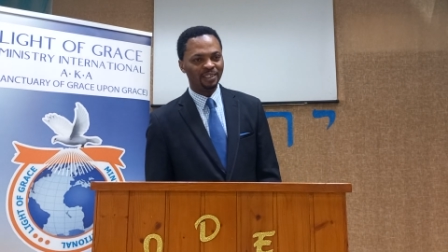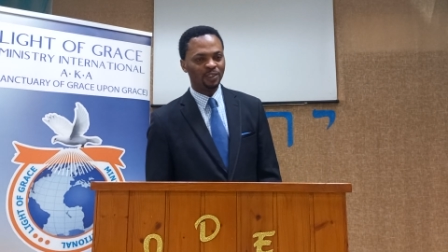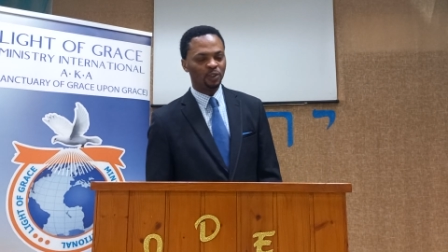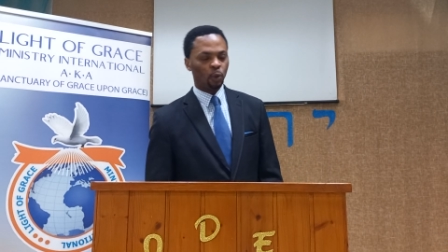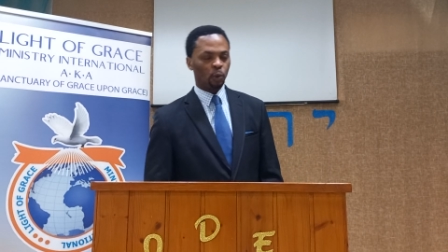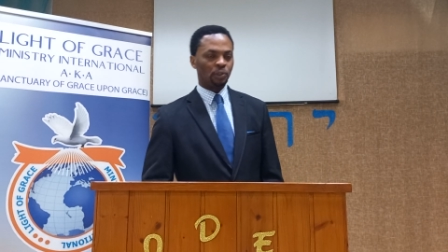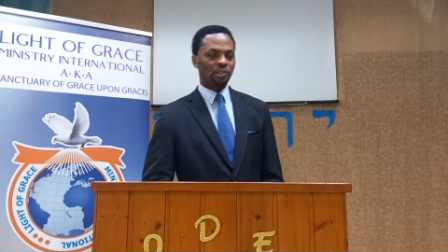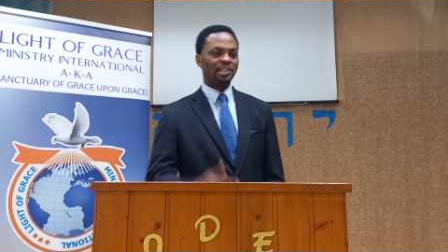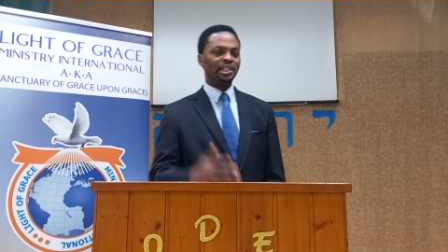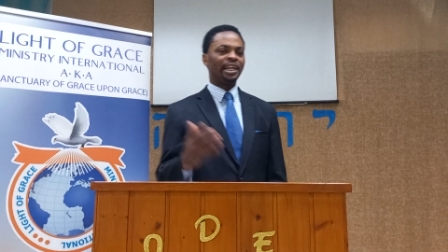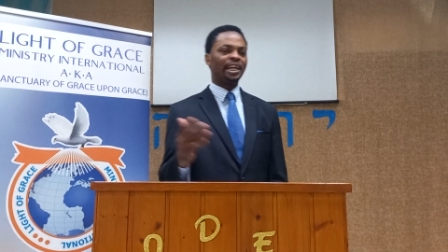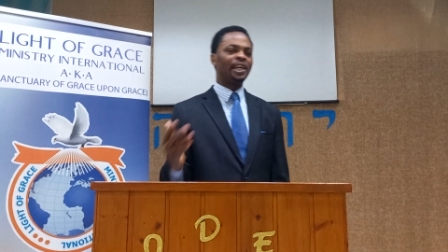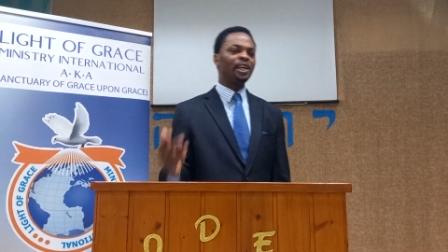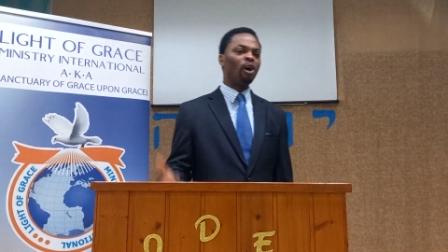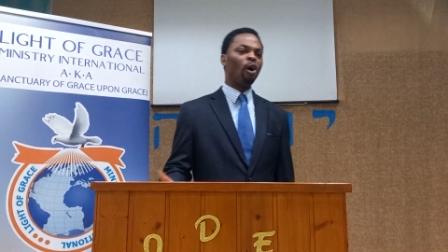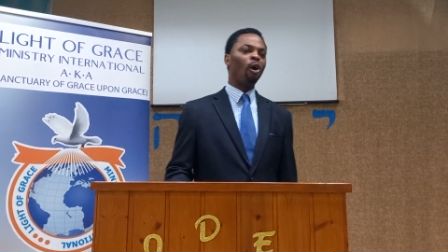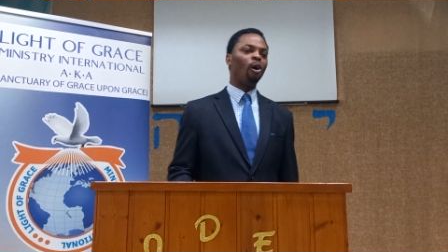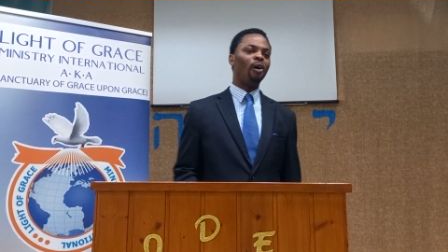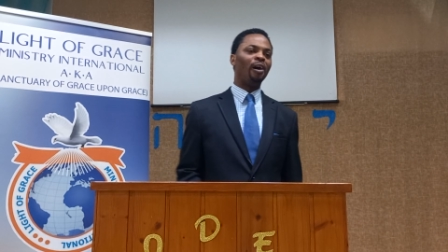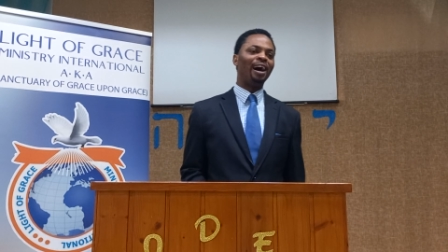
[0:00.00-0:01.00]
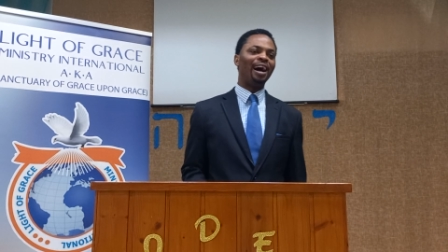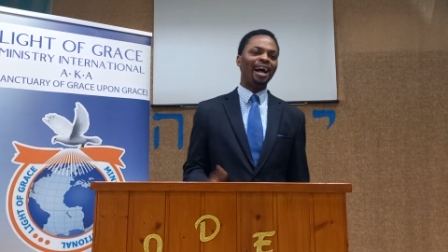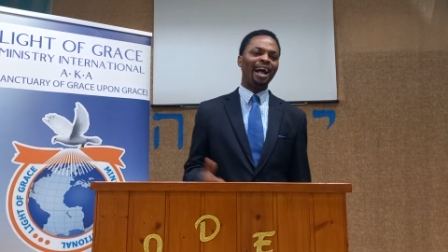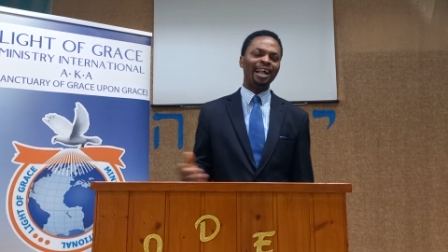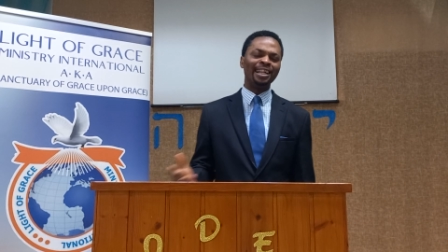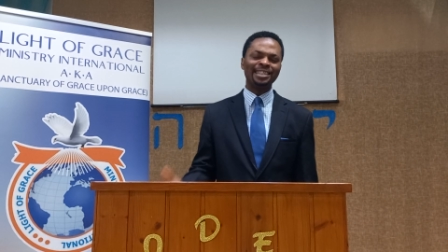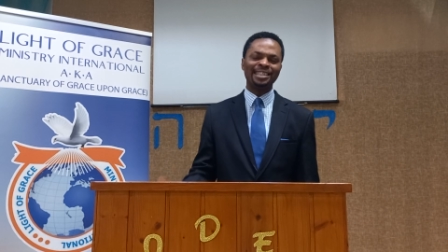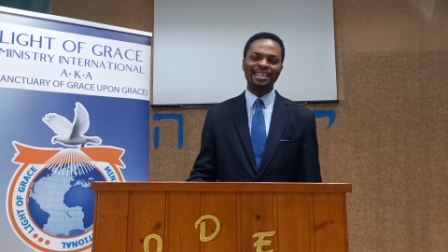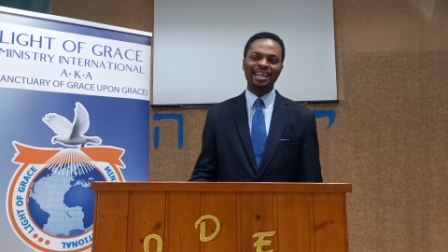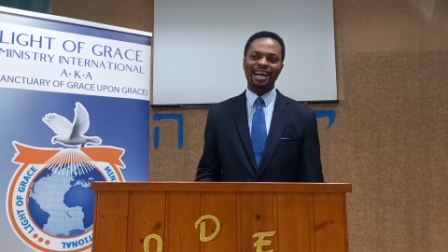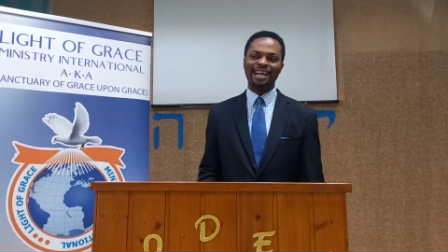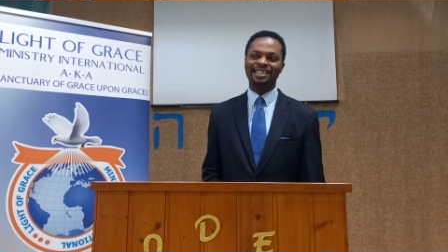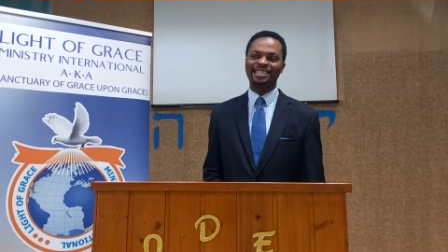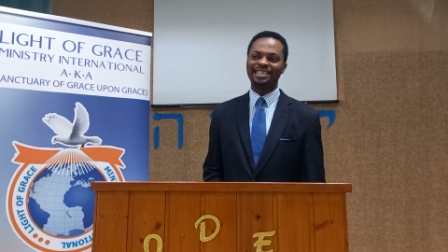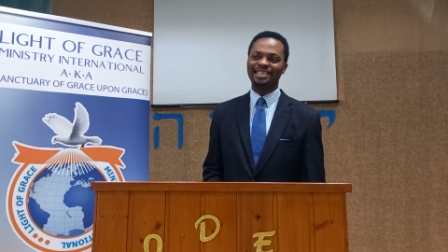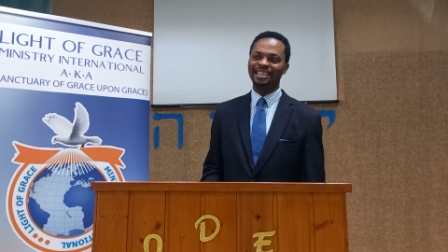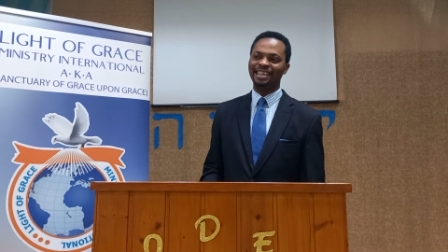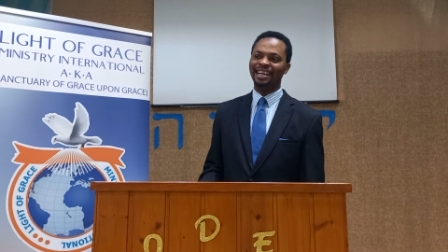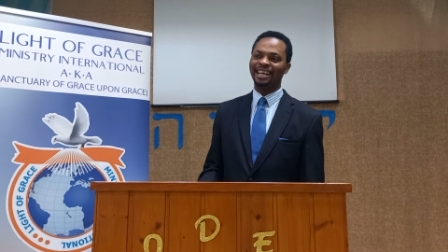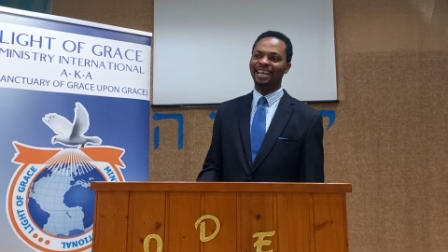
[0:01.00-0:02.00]
to secure
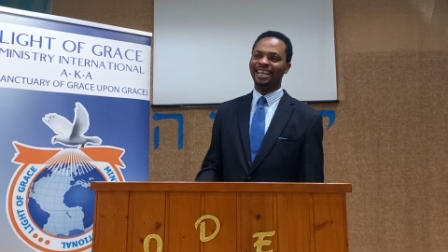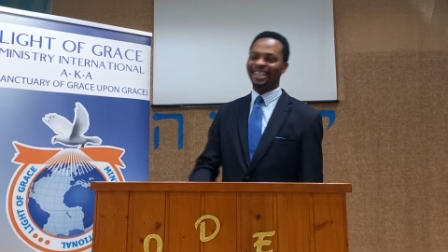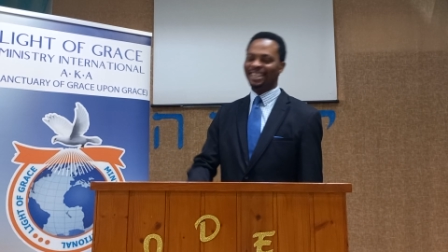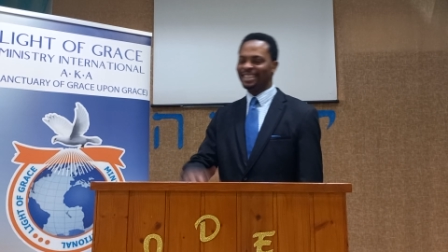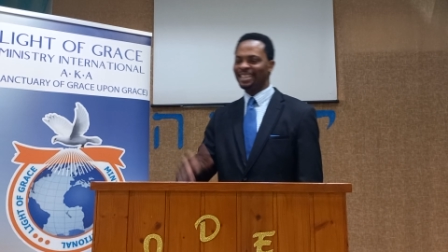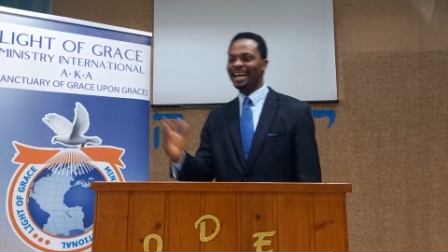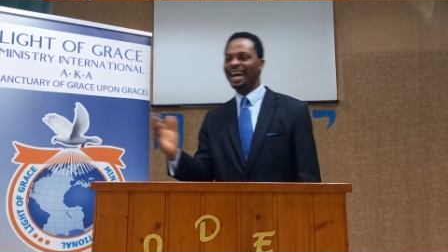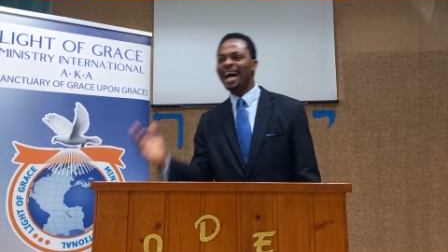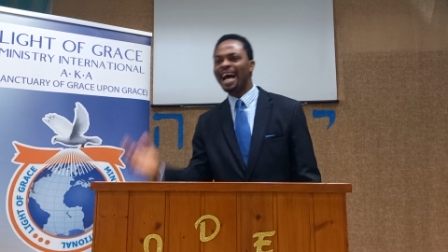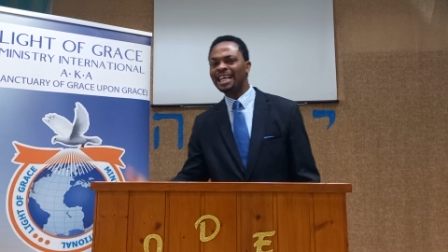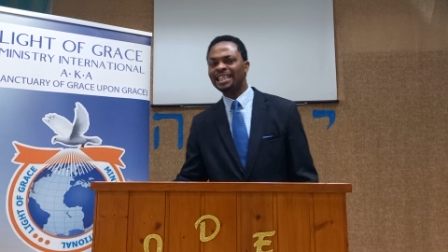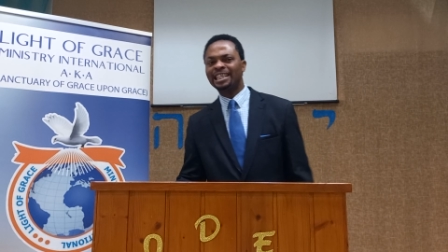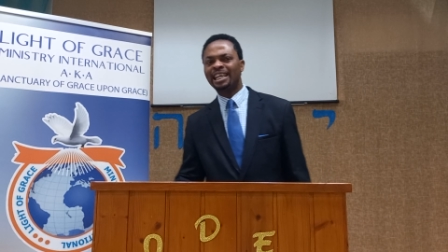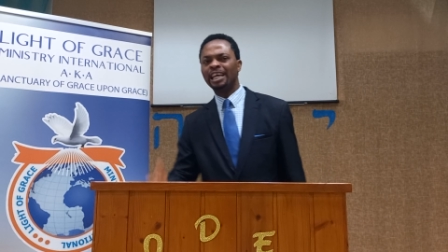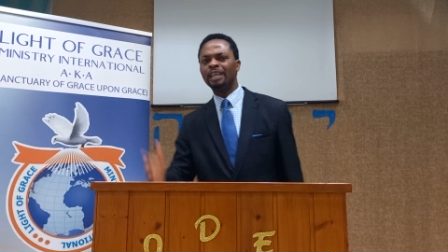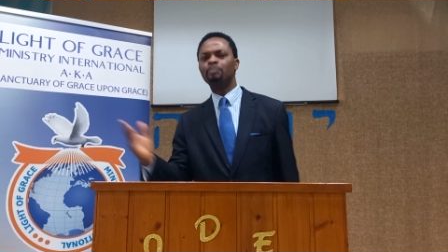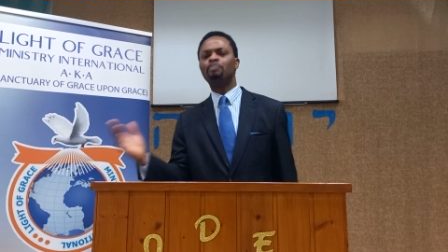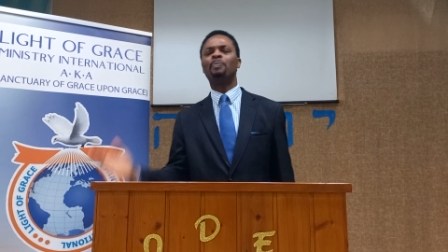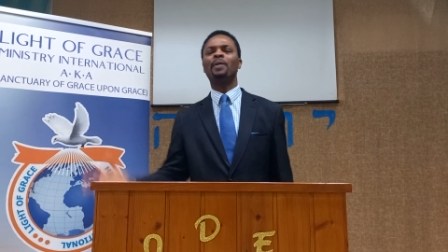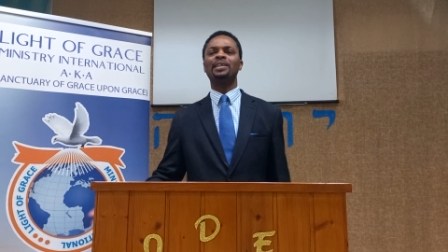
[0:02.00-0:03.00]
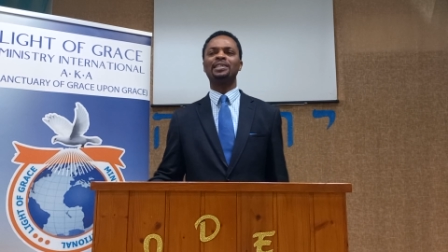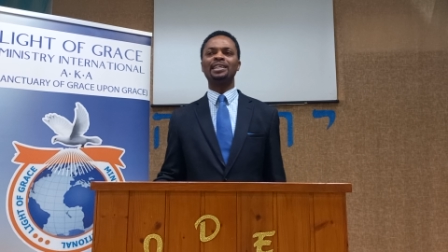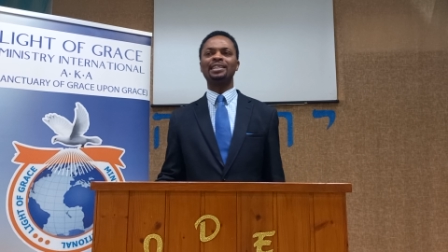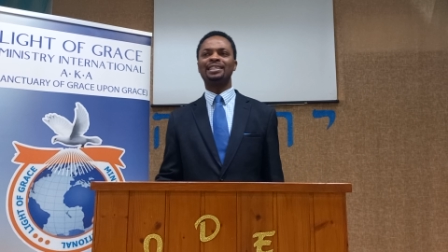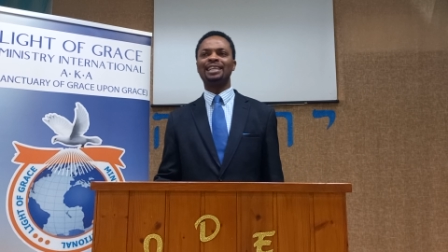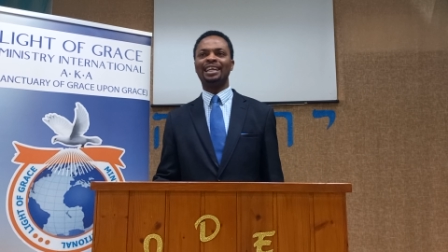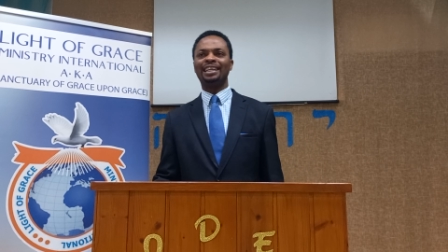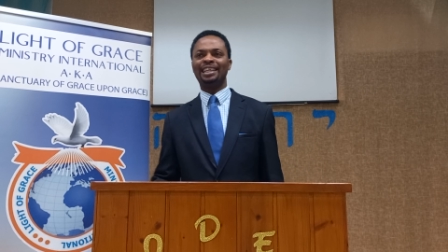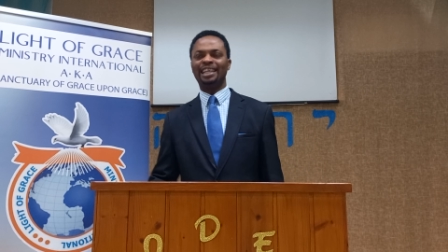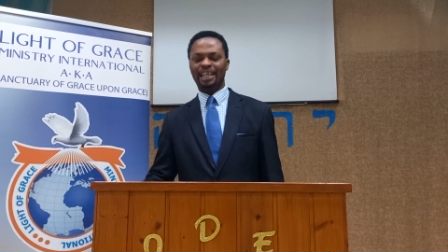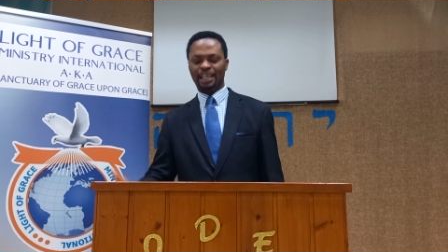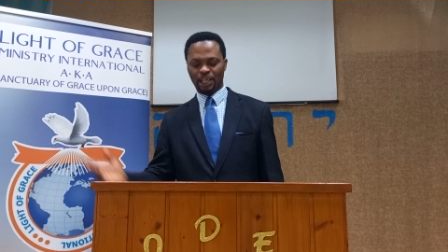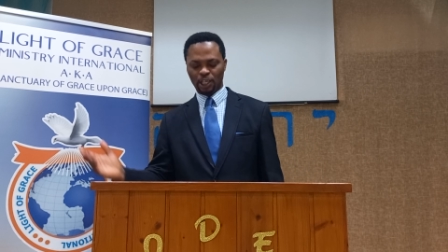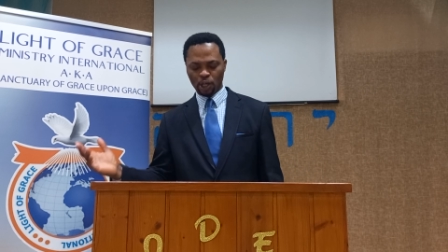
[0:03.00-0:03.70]
answers and ask it persistently.